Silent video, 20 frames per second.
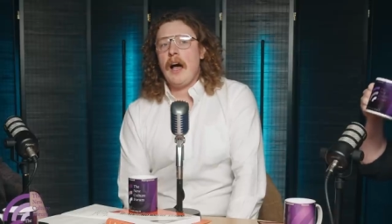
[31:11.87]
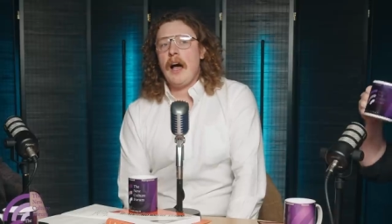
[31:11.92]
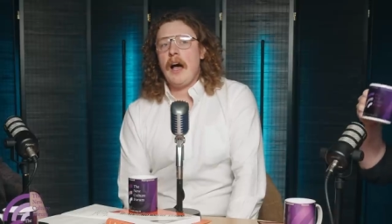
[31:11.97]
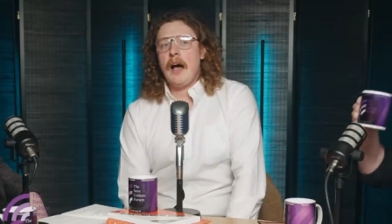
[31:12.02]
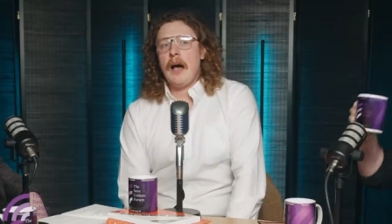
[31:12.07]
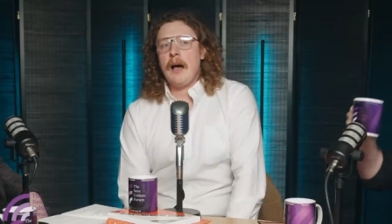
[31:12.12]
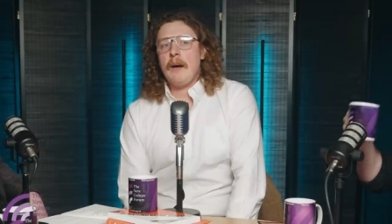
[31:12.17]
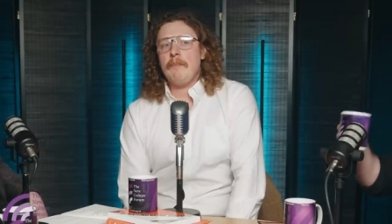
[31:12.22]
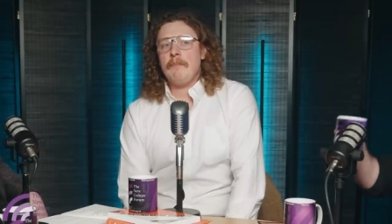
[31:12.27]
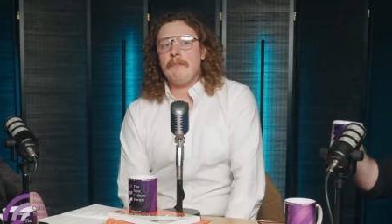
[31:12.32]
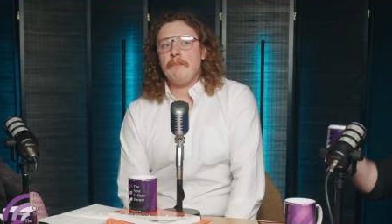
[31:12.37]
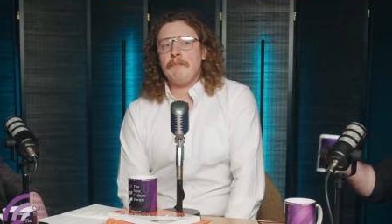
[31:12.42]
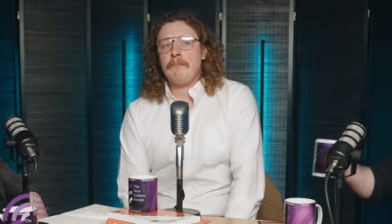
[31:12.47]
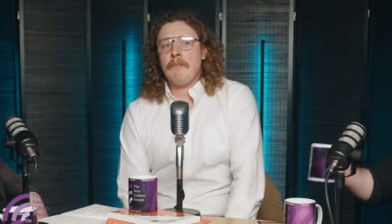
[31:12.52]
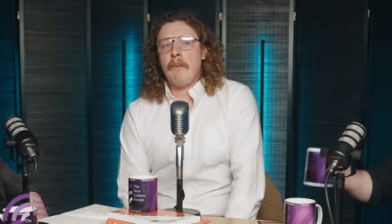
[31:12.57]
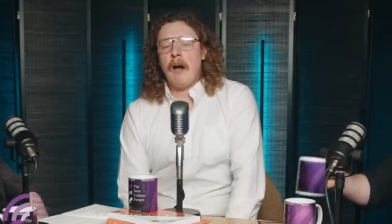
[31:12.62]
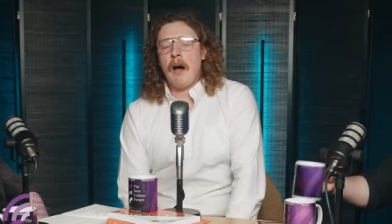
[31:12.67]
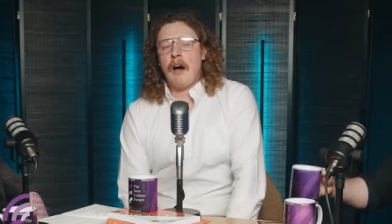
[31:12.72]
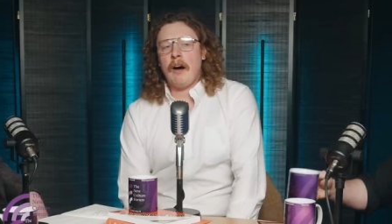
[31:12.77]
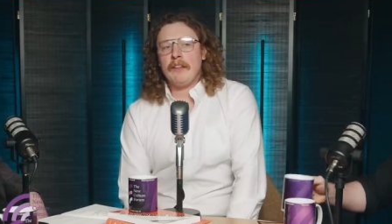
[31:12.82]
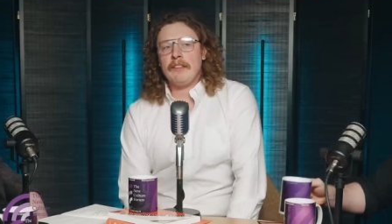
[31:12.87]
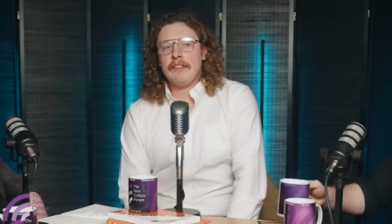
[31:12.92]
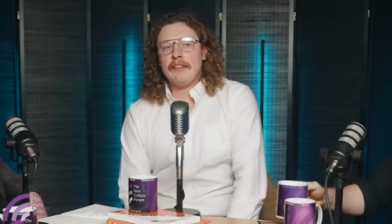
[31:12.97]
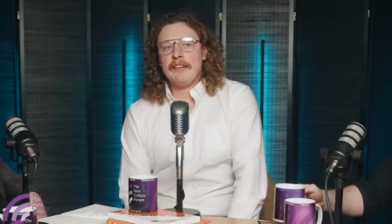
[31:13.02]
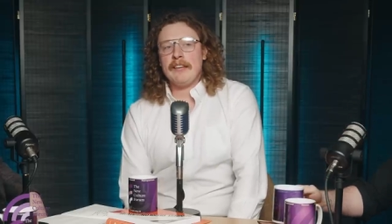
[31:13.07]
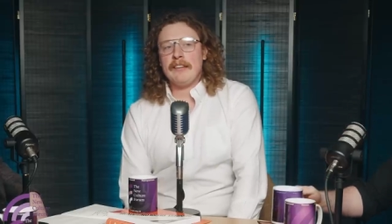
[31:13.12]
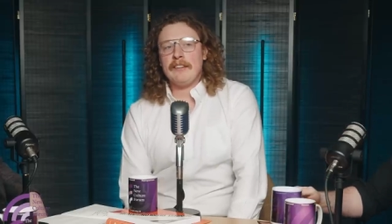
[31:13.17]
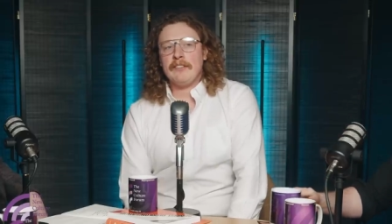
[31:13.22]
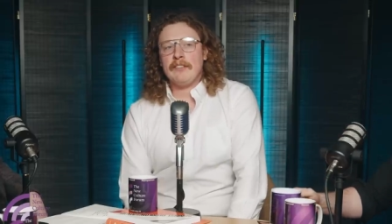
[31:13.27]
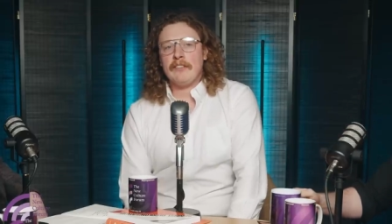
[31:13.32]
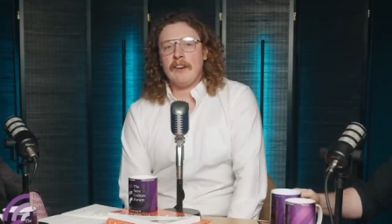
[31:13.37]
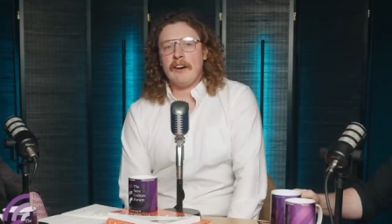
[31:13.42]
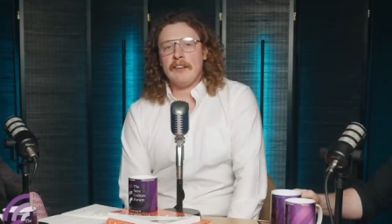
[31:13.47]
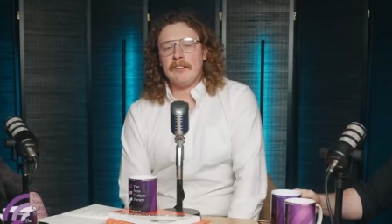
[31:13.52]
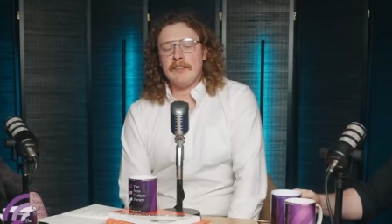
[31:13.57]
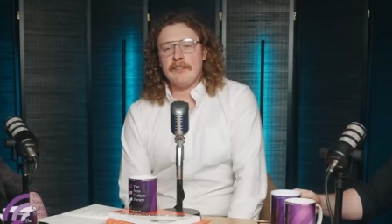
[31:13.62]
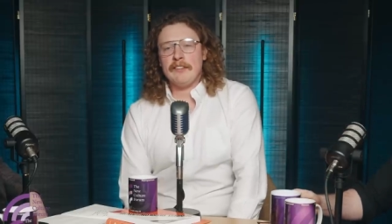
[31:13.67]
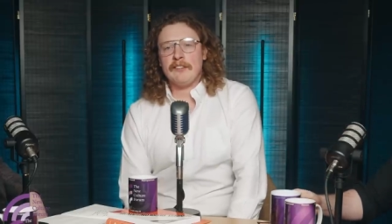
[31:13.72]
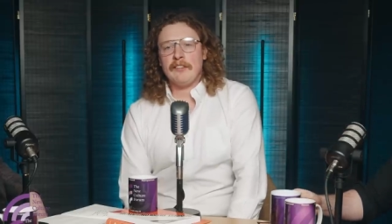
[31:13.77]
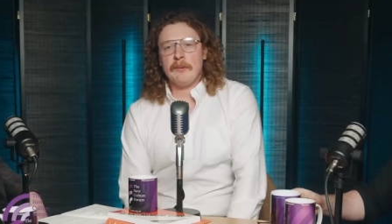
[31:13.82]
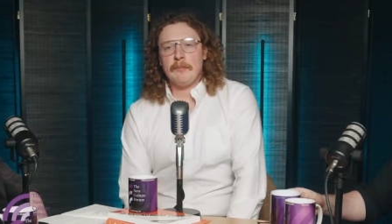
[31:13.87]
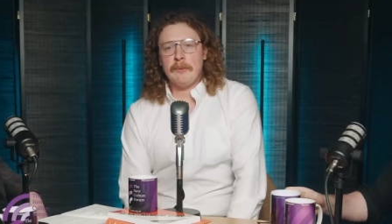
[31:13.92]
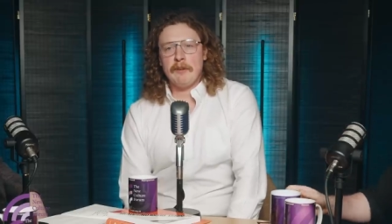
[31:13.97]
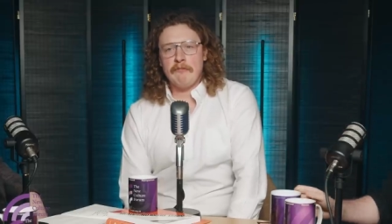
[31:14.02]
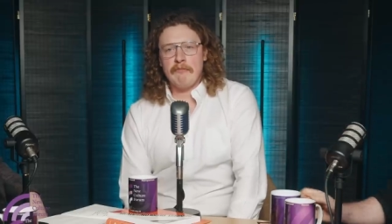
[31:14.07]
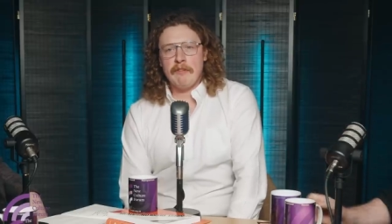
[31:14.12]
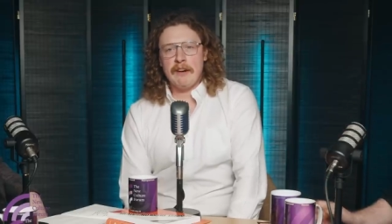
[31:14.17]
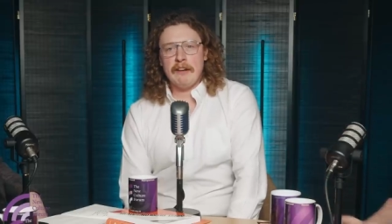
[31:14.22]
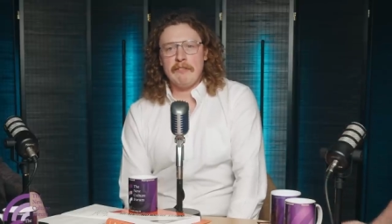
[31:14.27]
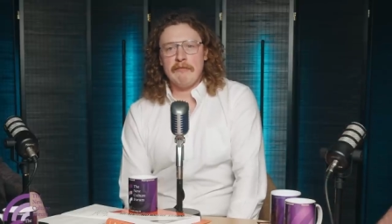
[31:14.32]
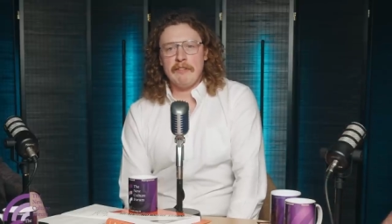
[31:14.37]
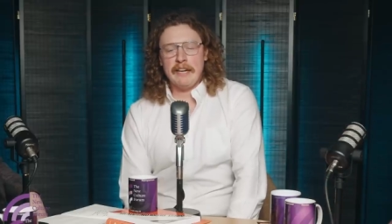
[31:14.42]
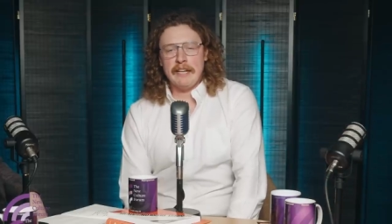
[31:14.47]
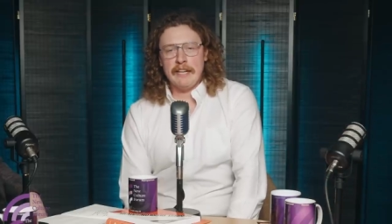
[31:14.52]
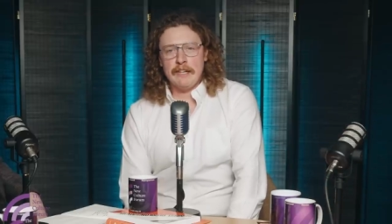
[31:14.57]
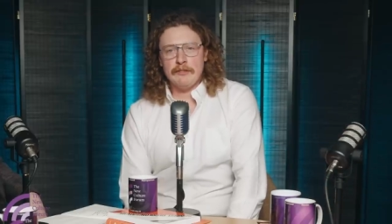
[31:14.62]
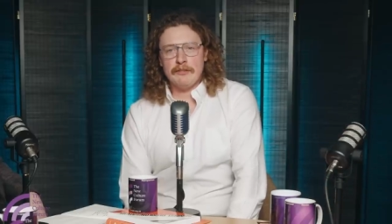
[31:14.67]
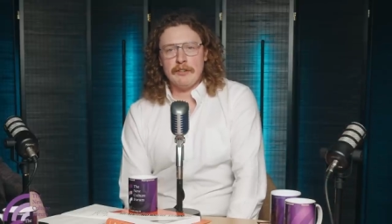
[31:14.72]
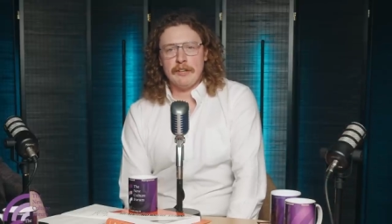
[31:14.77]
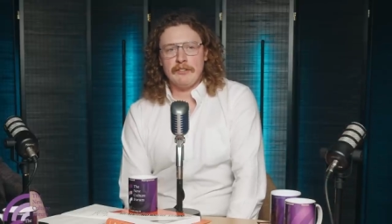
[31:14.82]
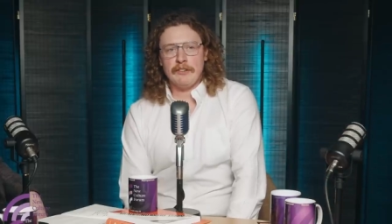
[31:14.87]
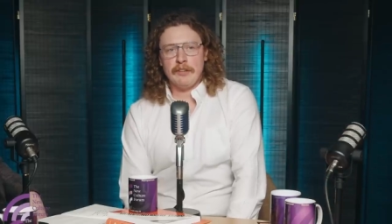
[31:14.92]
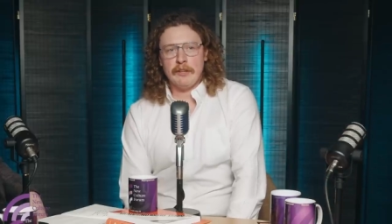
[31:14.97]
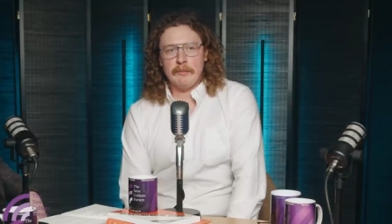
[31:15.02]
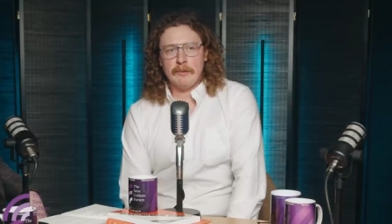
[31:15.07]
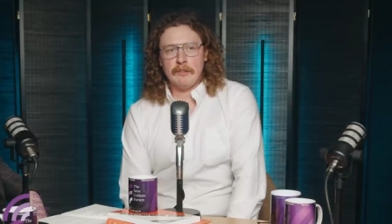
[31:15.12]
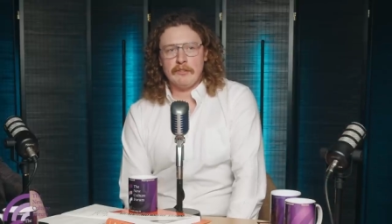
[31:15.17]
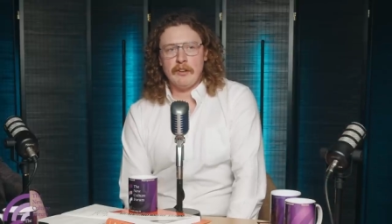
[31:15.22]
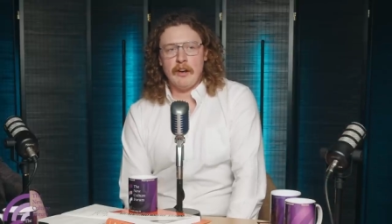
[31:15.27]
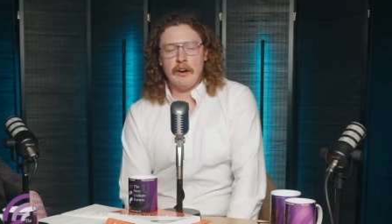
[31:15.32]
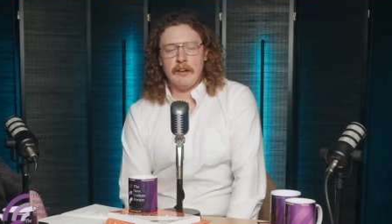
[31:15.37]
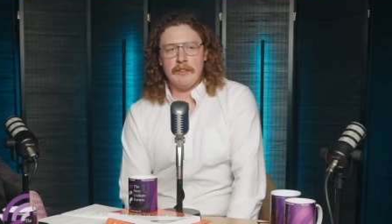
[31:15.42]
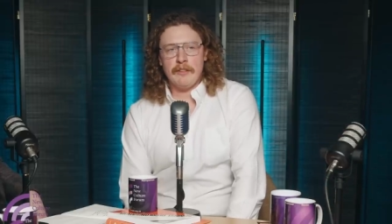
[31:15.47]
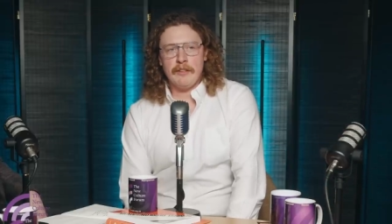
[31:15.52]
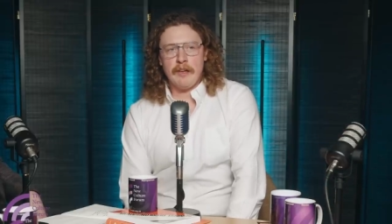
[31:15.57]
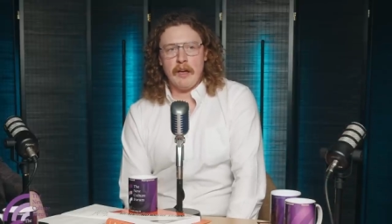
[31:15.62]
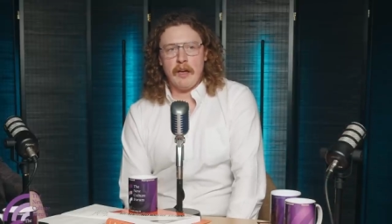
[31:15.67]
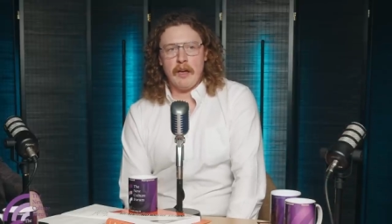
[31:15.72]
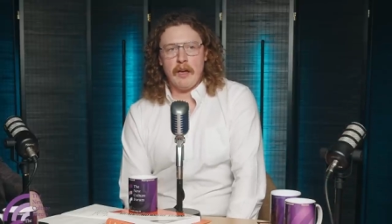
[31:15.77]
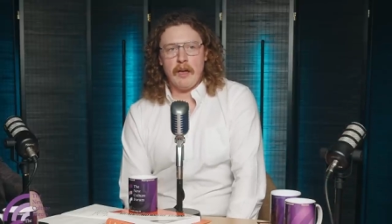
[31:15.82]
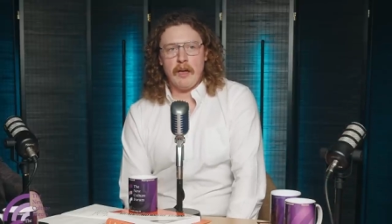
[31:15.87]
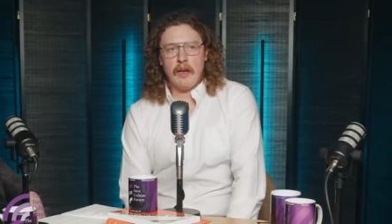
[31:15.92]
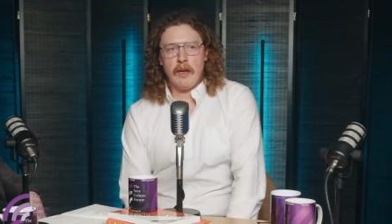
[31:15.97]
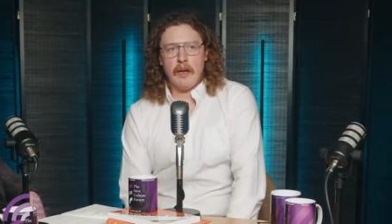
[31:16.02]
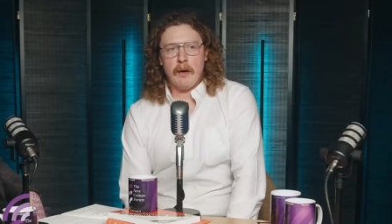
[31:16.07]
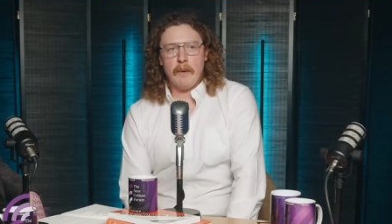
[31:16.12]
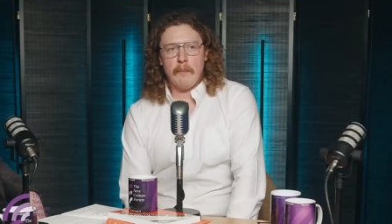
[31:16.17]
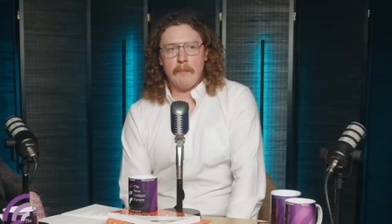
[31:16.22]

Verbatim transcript: Um, I think it's I think it's going to be really really interesting because I think